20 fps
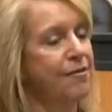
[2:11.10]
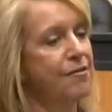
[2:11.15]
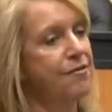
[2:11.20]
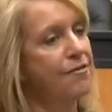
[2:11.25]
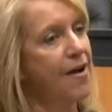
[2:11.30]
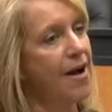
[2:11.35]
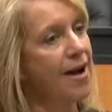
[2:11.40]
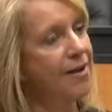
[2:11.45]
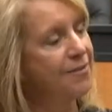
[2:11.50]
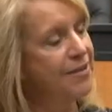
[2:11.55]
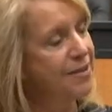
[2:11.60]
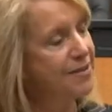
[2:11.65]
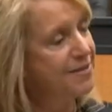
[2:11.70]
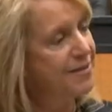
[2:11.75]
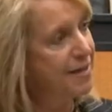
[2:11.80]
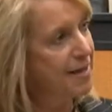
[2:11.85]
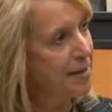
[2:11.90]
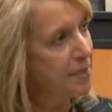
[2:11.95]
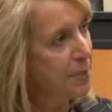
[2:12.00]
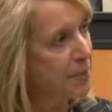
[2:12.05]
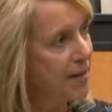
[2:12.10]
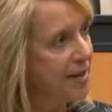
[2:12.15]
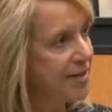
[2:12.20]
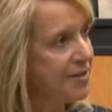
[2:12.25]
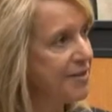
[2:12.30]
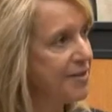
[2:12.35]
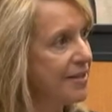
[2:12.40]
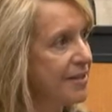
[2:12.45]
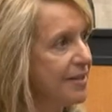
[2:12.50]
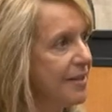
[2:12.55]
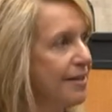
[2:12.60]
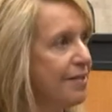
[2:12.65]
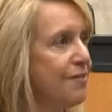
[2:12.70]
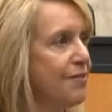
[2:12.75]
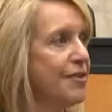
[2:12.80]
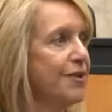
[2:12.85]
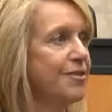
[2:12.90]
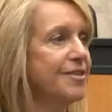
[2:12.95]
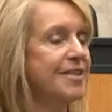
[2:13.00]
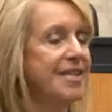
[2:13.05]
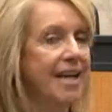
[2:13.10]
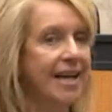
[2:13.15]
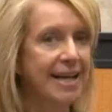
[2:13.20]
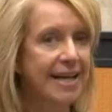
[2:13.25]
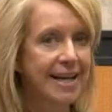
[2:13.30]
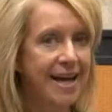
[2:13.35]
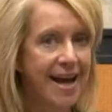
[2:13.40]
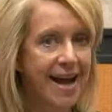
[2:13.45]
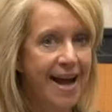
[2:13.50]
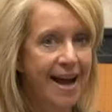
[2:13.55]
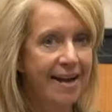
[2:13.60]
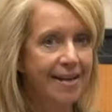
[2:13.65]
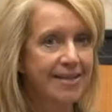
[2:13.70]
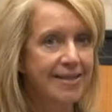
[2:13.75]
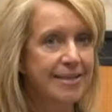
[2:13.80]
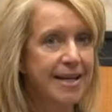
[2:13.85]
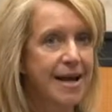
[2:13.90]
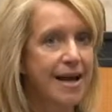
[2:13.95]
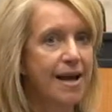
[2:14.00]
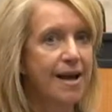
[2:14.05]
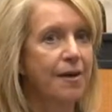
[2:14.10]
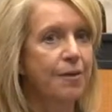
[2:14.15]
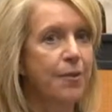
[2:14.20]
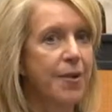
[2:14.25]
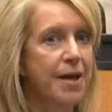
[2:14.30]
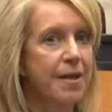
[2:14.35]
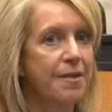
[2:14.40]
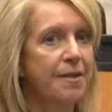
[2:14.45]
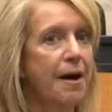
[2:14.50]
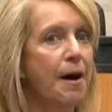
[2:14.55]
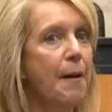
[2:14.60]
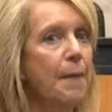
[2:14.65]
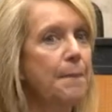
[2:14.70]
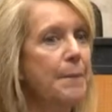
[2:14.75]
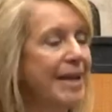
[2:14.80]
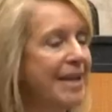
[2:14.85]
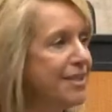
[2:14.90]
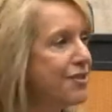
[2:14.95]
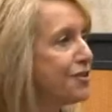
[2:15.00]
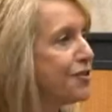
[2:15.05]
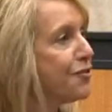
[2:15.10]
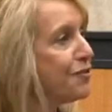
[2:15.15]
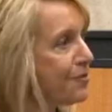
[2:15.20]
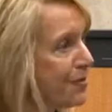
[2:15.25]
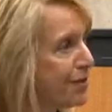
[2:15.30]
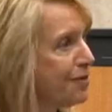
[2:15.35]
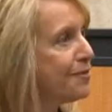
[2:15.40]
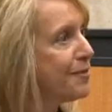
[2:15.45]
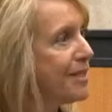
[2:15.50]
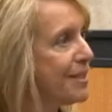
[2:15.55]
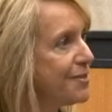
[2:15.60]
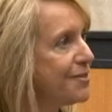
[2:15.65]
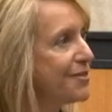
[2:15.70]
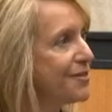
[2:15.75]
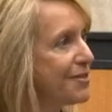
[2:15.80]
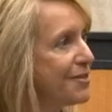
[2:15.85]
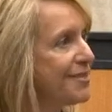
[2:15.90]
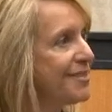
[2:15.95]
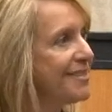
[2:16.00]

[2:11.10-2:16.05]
5-year celebration of their second house with a major fundraiser.